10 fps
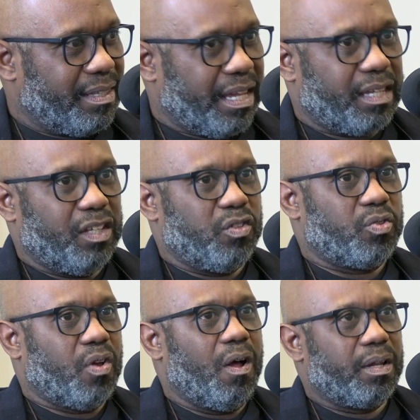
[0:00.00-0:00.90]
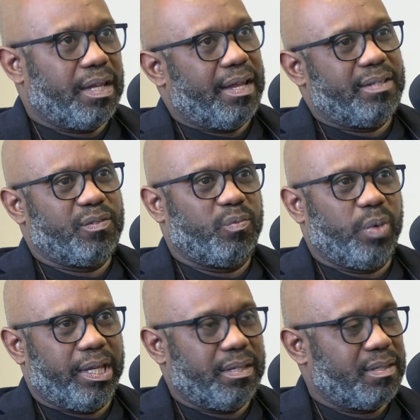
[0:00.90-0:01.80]
Like, and there's all kinds of
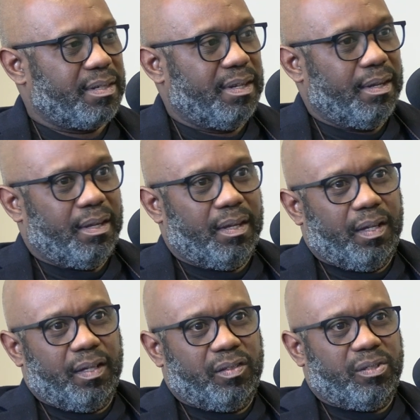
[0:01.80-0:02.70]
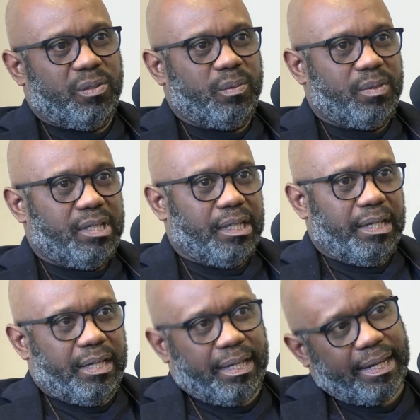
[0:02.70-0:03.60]
ways to
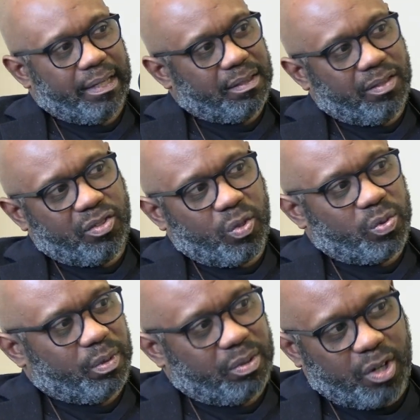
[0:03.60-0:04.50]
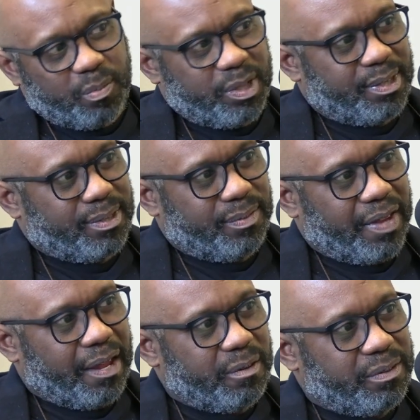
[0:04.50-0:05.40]
delineate the social determinants
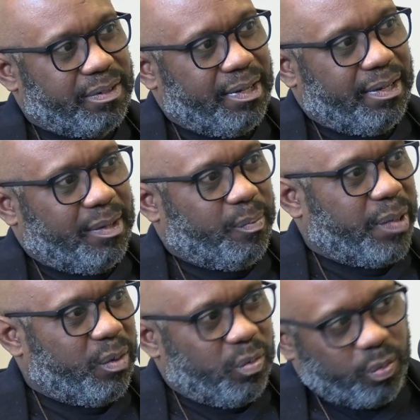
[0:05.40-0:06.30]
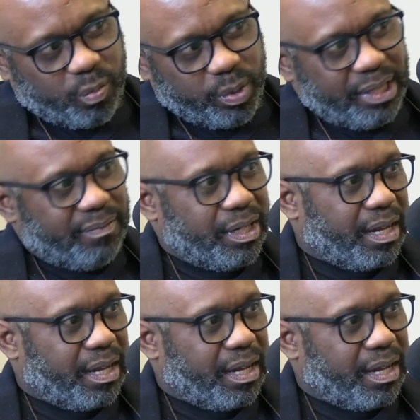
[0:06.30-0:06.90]
of health, but we live